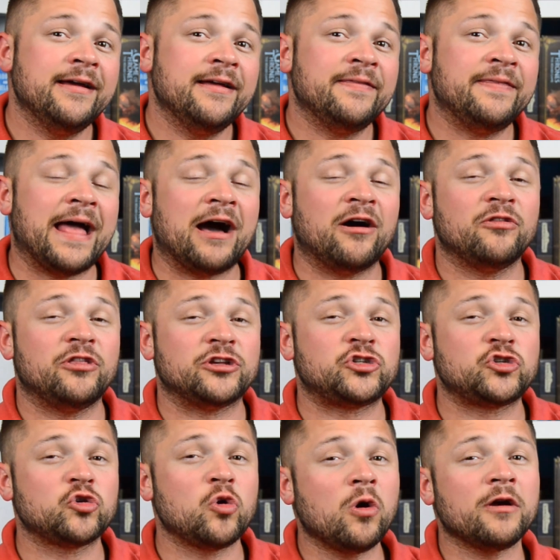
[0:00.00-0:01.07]
Now, the
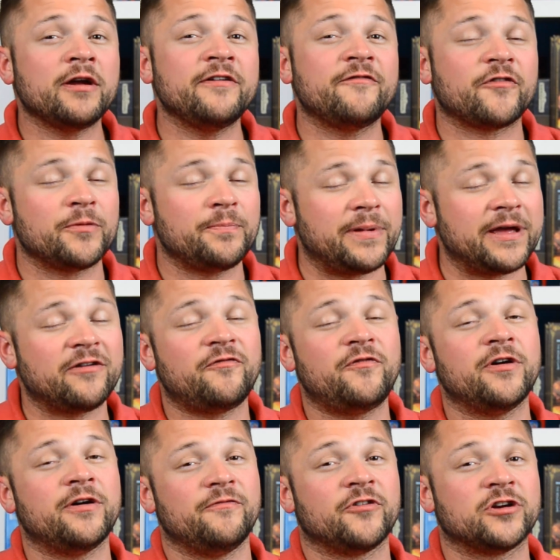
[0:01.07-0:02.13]
scoring for
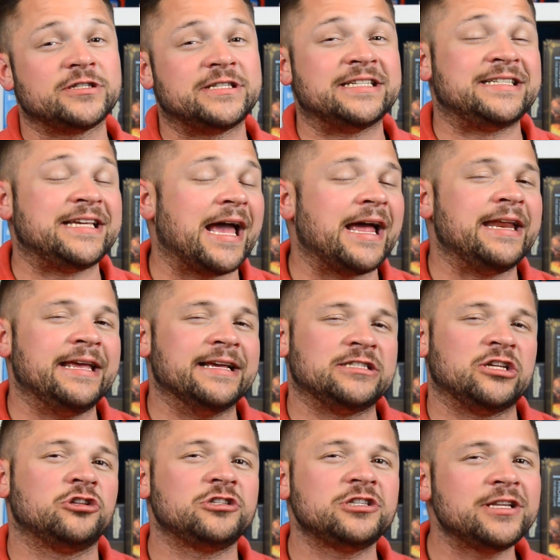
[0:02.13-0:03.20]
Bigfoot versus Yeti is a
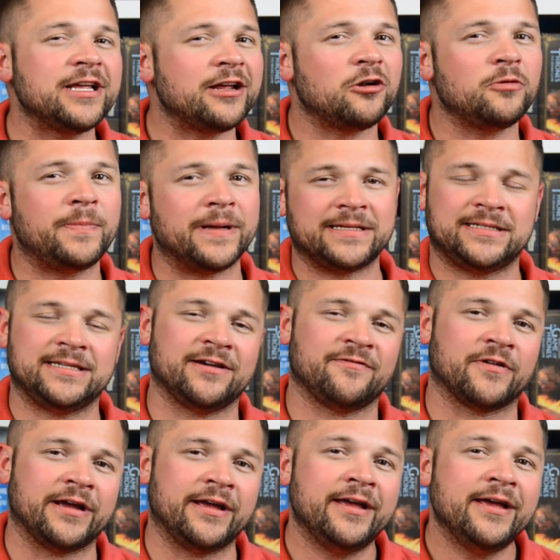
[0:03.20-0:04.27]
little bit
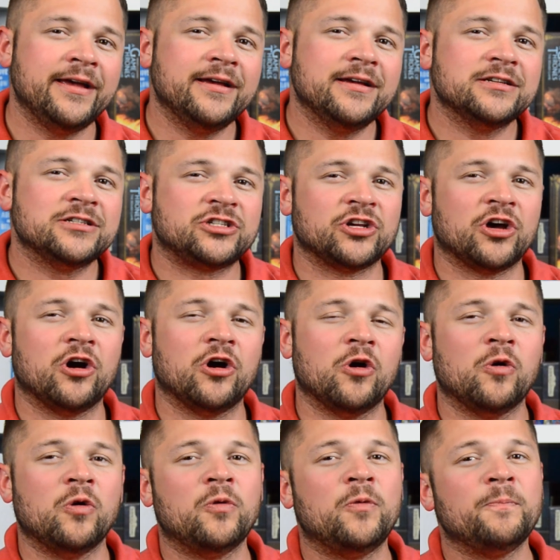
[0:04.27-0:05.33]
different.
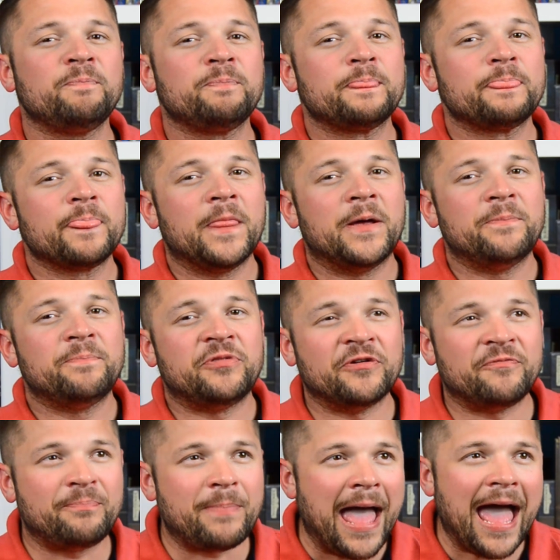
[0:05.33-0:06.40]
So, the
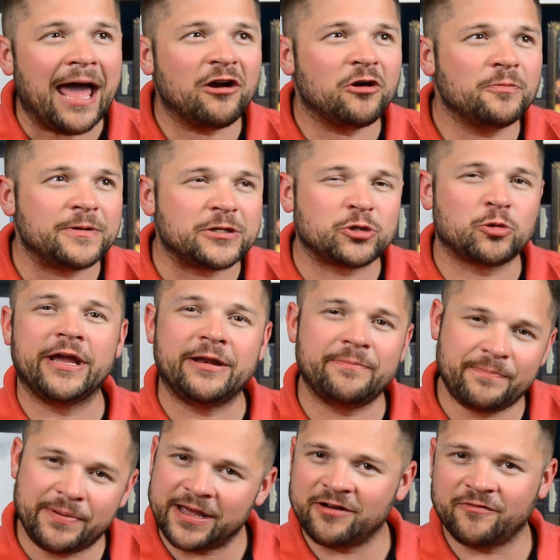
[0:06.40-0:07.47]
battle between
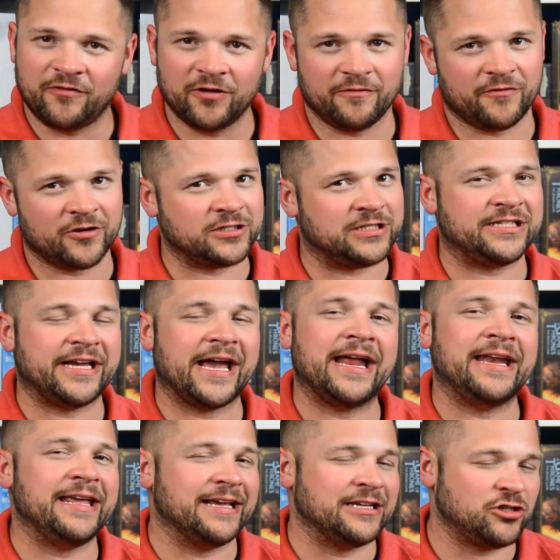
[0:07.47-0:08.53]
Bigfoot versus
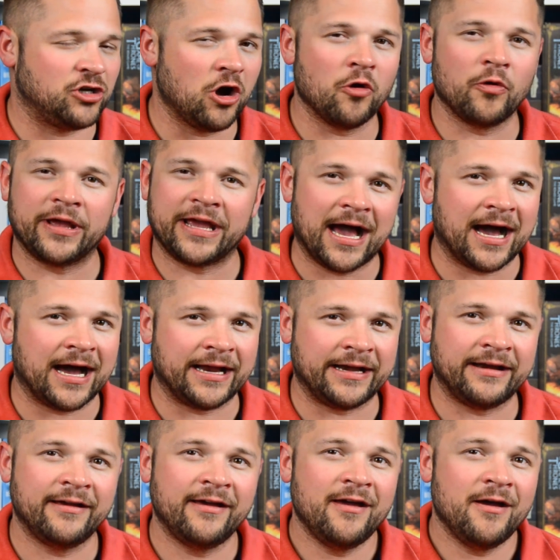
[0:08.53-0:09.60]
Yeti is going
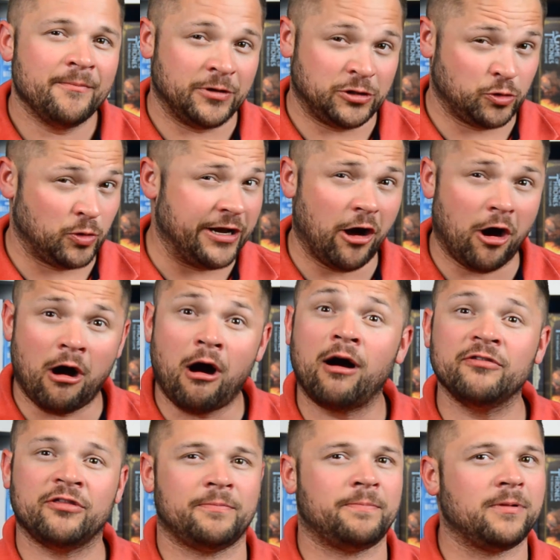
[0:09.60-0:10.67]
on between all
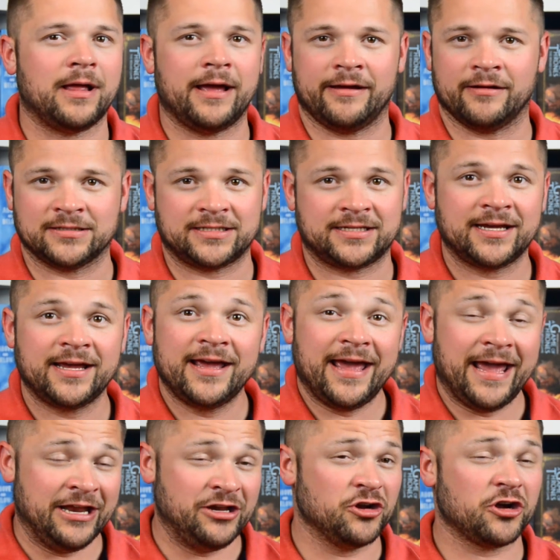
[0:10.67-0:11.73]
the players.
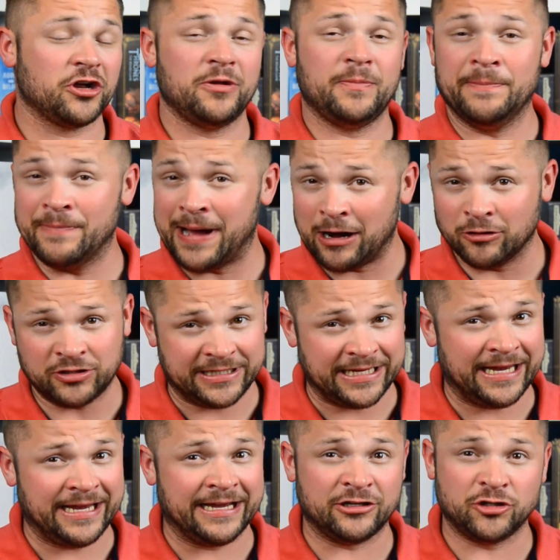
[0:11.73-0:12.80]
And you're going to be
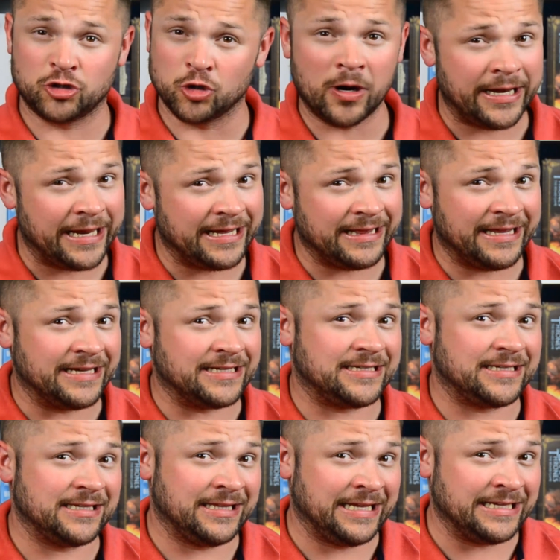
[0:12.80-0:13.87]
mounting and joining these
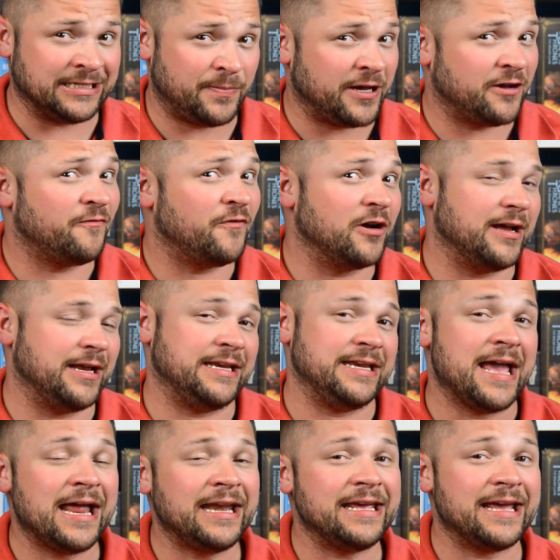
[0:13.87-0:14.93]
Bigfoot and
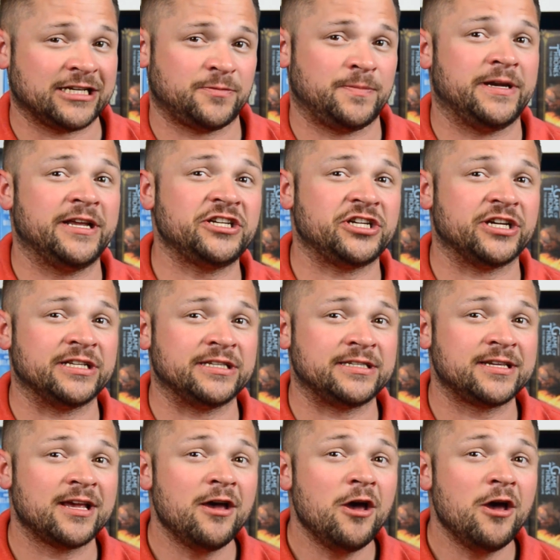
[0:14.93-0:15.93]
Yeti expeditions,